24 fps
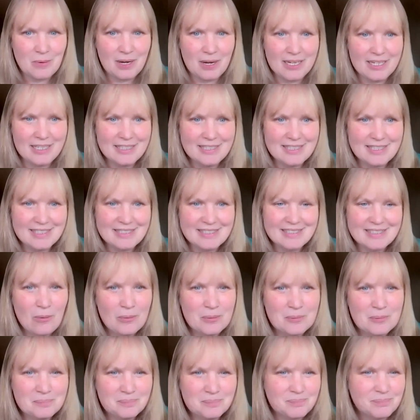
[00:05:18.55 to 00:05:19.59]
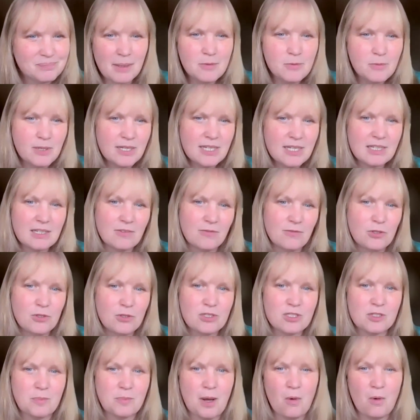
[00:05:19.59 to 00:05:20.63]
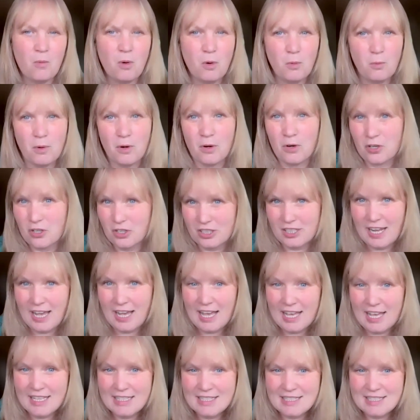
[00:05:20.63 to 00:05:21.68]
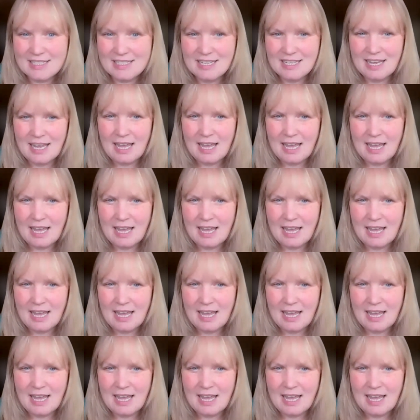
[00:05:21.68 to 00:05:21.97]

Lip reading: Right? So sometimes we get confused about what we're good at